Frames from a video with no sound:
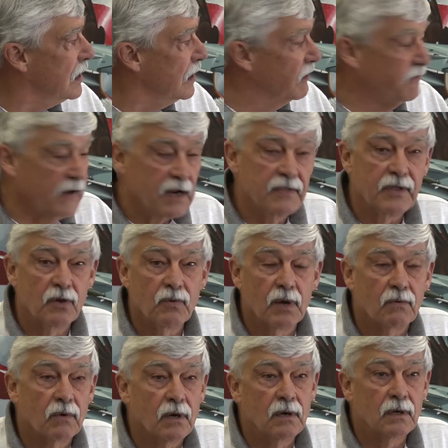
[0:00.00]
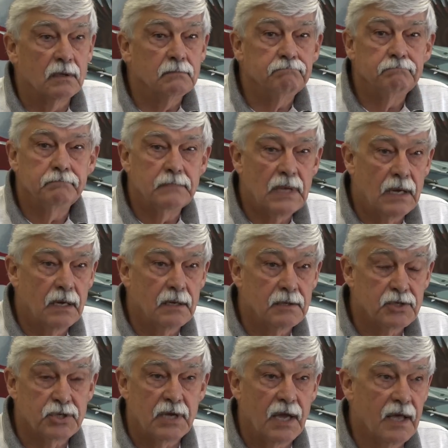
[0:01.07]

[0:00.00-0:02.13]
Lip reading: If anything went wrong, she